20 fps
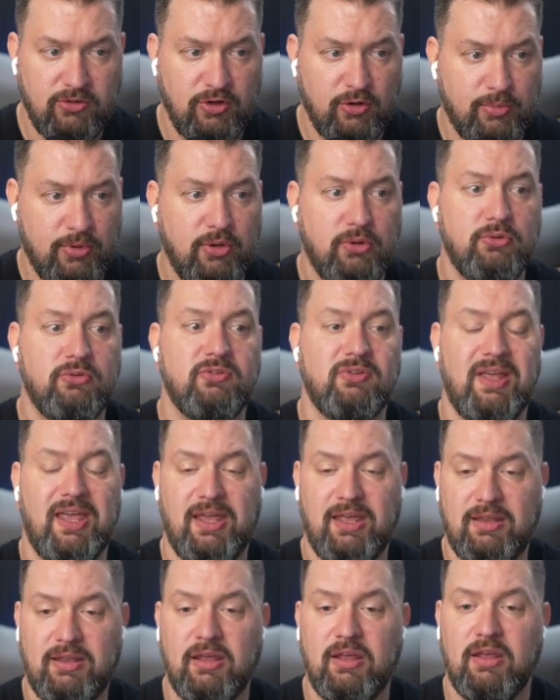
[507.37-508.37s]
posts
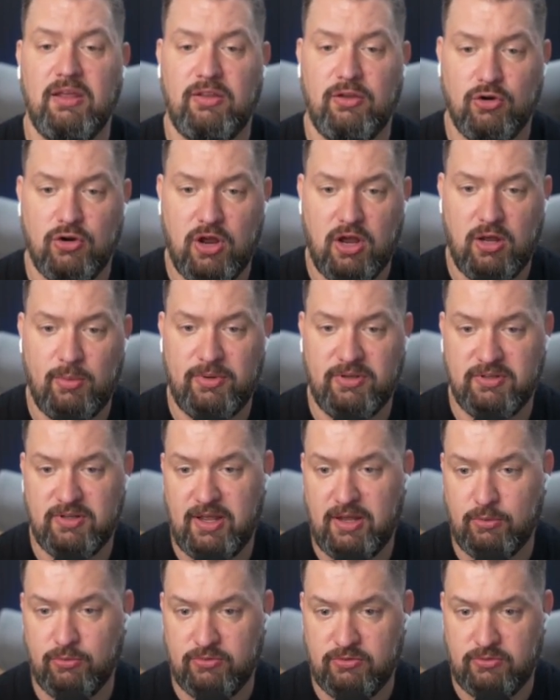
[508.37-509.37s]
and their comment
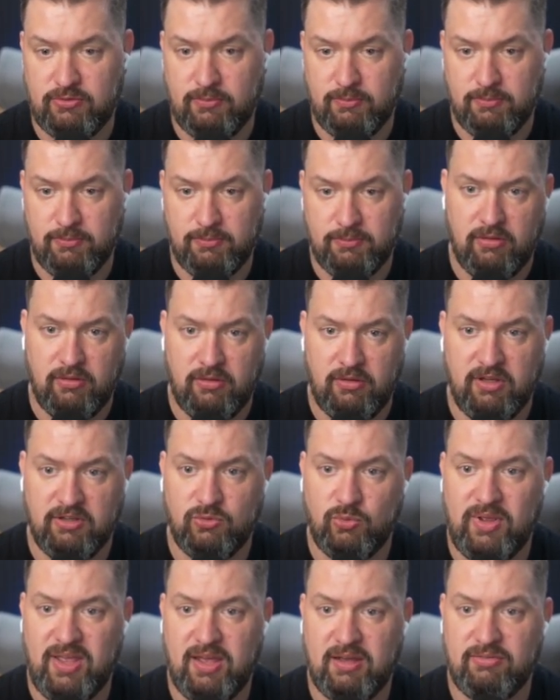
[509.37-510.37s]
counts. Next,
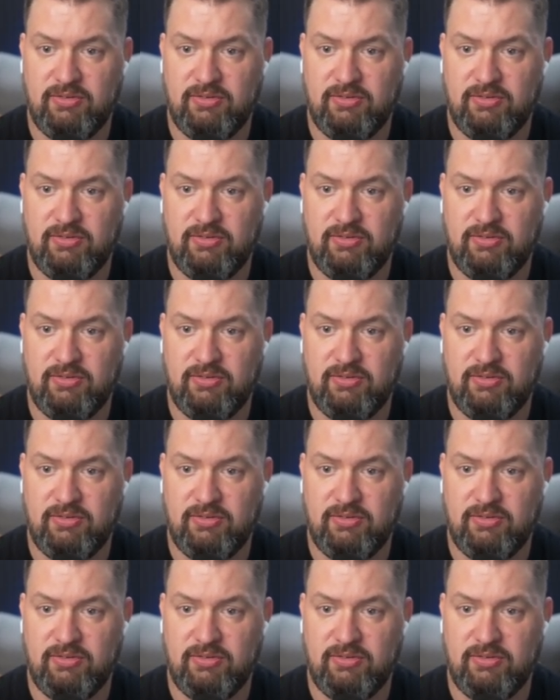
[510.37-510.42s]
we have